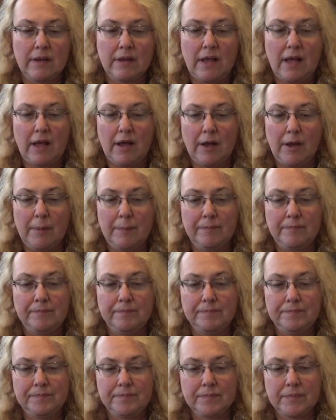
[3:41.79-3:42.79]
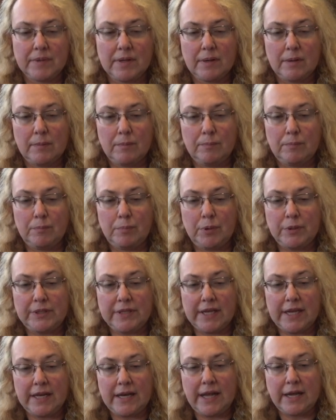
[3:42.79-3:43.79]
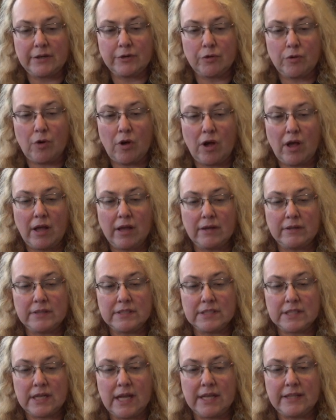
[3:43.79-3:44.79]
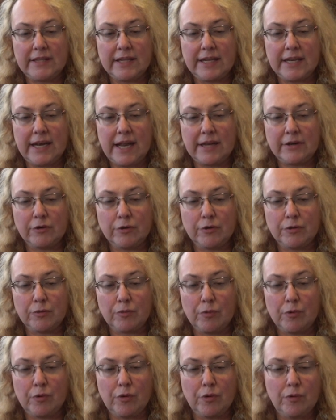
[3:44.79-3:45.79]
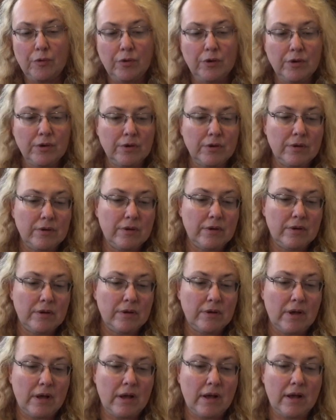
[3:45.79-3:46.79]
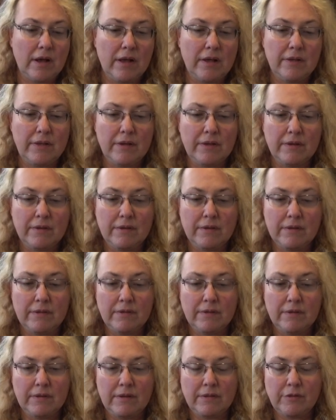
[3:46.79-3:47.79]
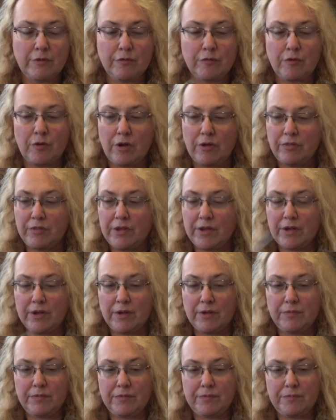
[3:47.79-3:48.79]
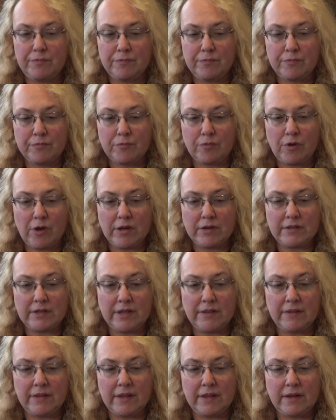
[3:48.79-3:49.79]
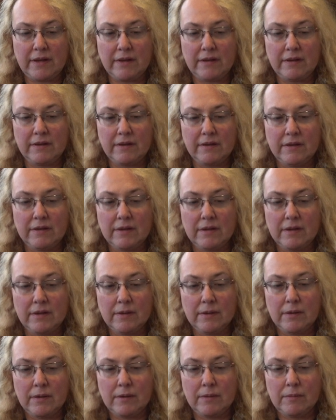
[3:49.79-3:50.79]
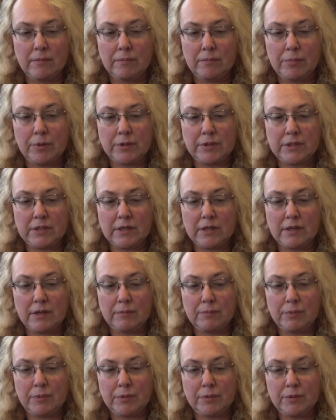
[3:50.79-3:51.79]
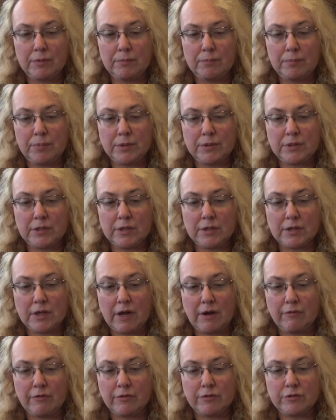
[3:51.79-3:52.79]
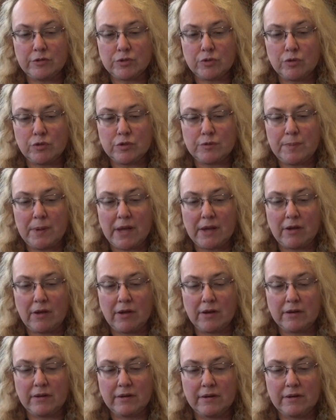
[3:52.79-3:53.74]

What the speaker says: put the connector on, slide the connector through the front, and then put the cover and the screws back on.